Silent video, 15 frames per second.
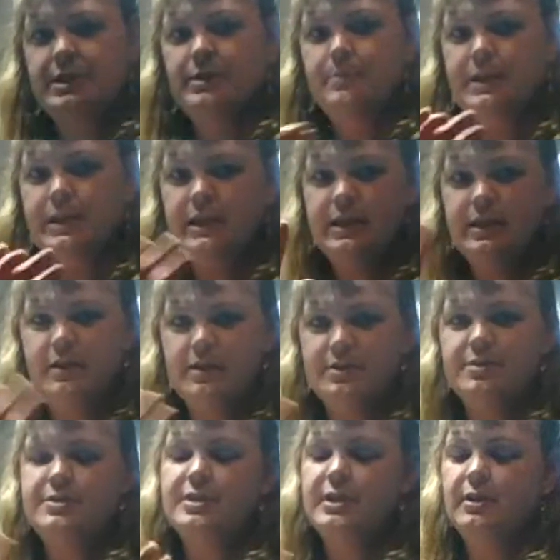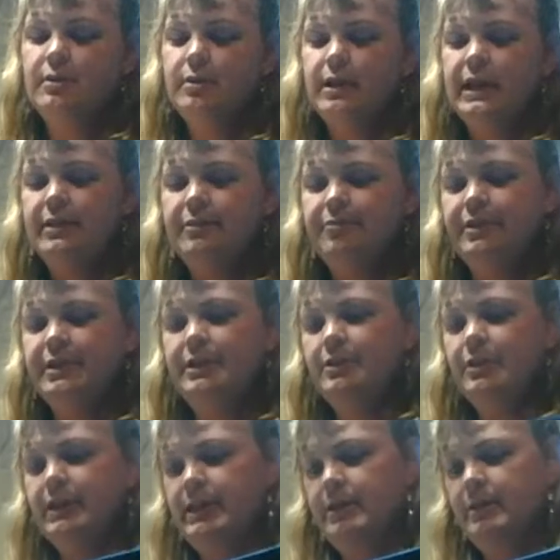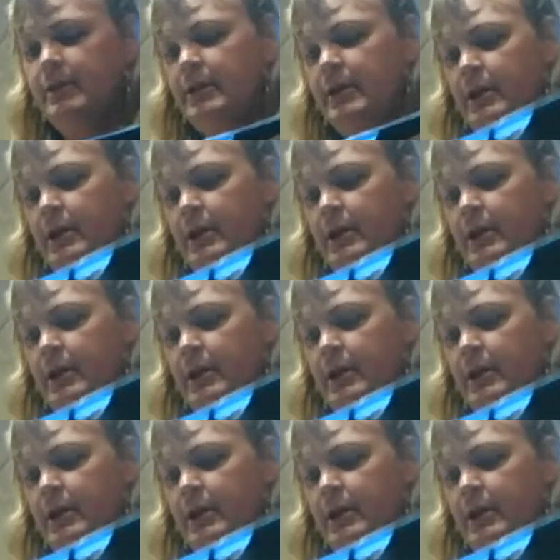gonna look kind of funny looking,